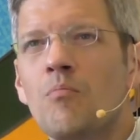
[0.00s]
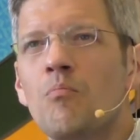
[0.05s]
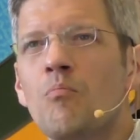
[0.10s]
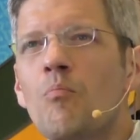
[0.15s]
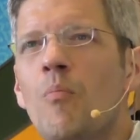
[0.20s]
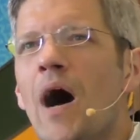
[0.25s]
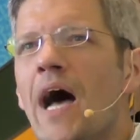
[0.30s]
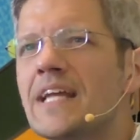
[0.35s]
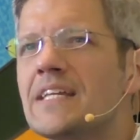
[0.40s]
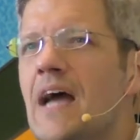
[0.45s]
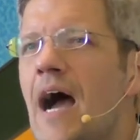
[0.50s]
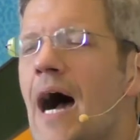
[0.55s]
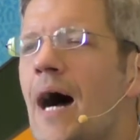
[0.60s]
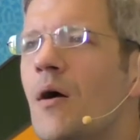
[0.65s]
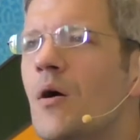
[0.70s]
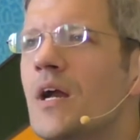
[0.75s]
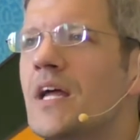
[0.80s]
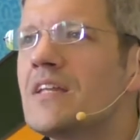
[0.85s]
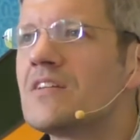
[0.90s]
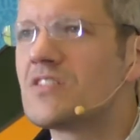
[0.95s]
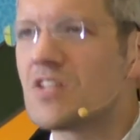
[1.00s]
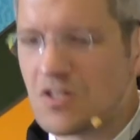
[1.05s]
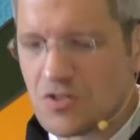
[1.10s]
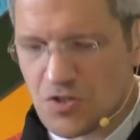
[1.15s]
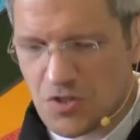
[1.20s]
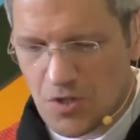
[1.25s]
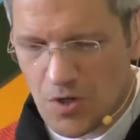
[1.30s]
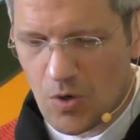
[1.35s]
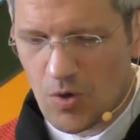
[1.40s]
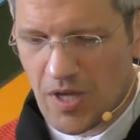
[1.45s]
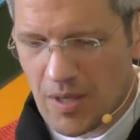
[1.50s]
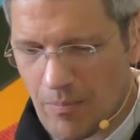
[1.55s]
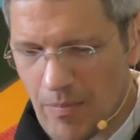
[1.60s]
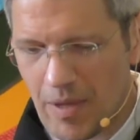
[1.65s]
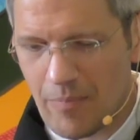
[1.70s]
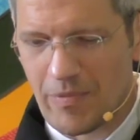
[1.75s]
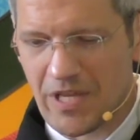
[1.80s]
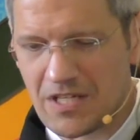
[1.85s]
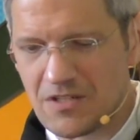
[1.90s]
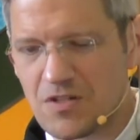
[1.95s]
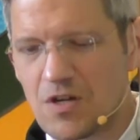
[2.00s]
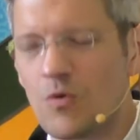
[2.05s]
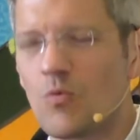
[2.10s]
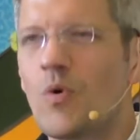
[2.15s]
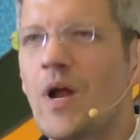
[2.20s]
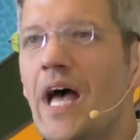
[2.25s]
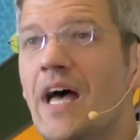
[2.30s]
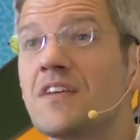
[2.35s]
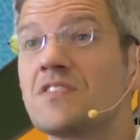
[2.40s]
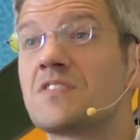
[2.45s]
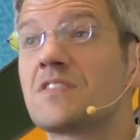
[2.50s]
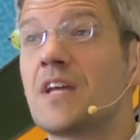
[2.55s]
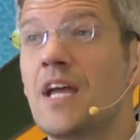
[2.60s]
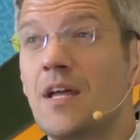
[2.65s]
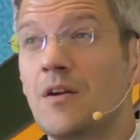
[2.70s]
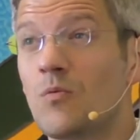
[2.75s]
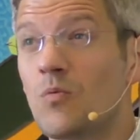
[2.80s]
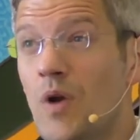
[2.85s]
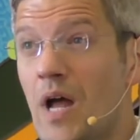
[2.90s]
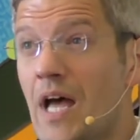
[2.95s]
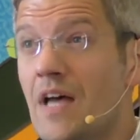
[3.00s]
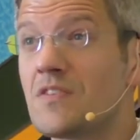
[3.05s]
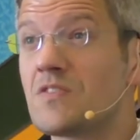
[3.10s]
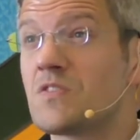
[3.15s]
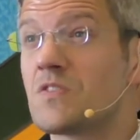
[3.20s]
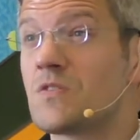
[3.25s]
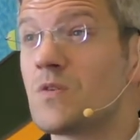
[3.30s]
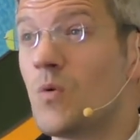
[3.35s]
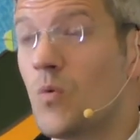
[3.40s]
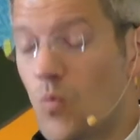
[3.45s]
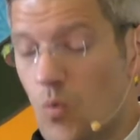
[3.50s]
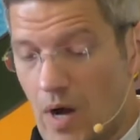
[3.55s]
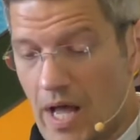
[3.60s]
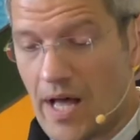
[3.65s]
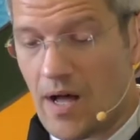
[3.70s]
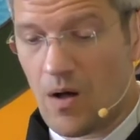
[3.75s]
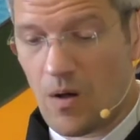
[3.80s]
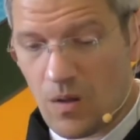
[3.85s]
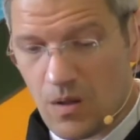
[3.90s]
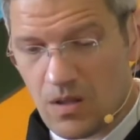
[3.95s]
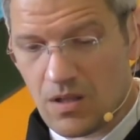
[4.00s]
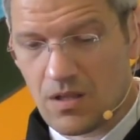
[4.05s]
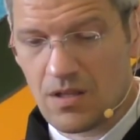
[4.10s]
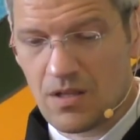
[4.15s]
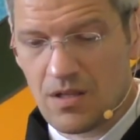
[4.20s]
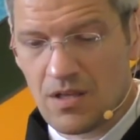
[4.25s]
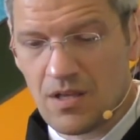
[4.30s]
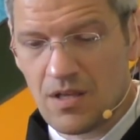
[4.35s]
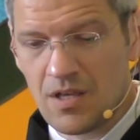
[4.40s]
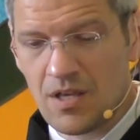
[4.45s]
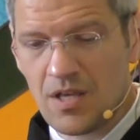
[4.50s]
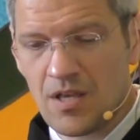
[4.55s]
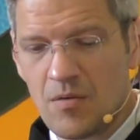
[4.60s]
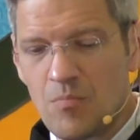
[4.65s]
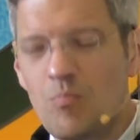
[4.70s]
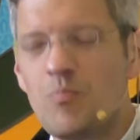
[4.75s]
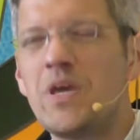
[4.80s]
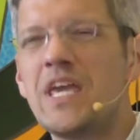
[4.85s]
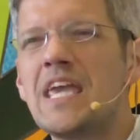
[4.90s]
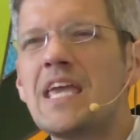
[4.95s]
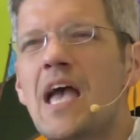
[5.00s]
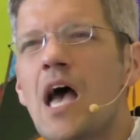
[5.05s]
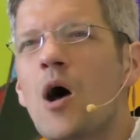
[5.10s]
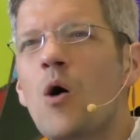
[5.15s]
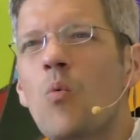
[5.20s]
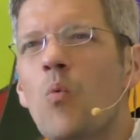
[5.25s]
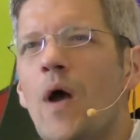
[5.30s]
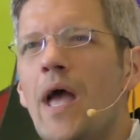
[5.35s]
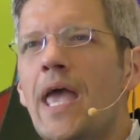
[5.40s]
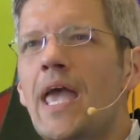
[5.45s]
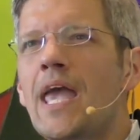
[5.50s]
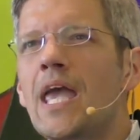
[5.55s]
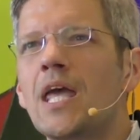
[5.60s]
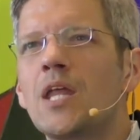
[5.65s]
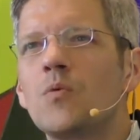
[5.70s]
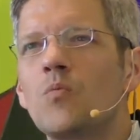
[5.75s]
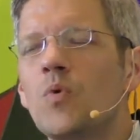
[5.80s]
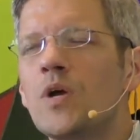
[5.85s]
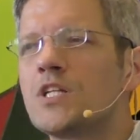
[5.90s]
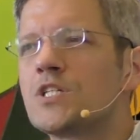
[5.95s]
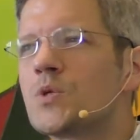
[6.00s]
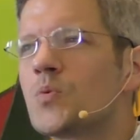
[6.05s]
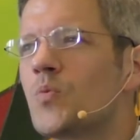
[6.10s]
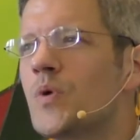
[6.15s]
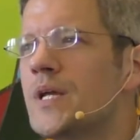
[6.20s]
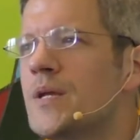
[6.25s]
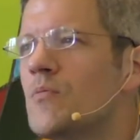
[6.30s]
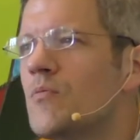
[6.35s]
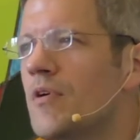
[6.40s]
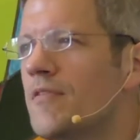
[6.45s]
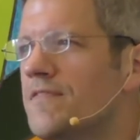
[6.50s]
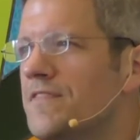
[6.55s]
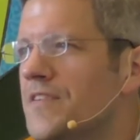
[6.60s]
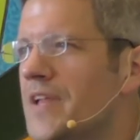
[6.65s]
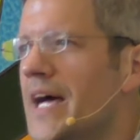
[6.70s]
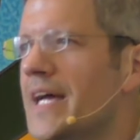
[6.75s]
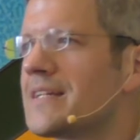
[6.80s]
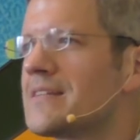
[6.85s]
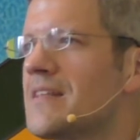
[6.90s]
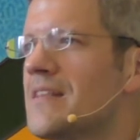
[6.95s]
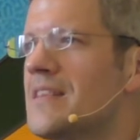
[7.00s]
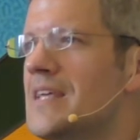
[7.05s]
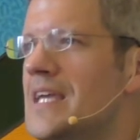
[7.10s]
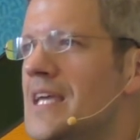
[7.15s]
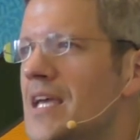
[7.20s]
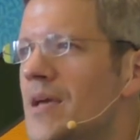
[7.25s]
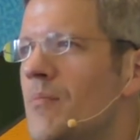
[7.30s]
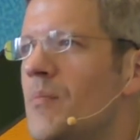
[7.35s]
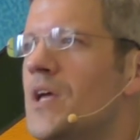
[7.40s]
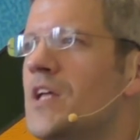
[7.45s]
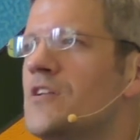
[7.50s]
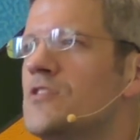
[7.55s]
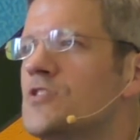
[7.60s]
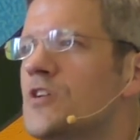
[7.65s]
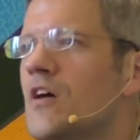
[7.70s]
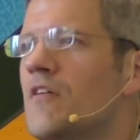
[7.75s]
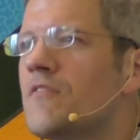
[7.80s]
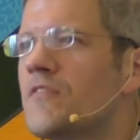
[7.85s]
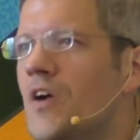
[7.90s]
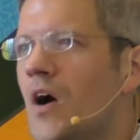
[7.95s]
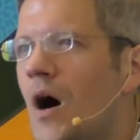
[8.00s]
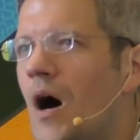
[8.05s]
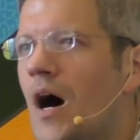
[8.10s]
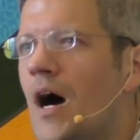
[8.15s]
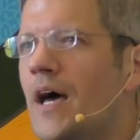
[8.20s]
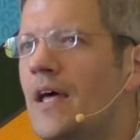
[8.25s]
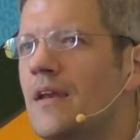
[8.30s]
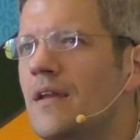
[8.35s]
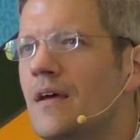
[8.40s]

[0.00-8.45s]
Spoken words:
Might our intentional commitment to rest and rest well be a way in which we reflect the image of God?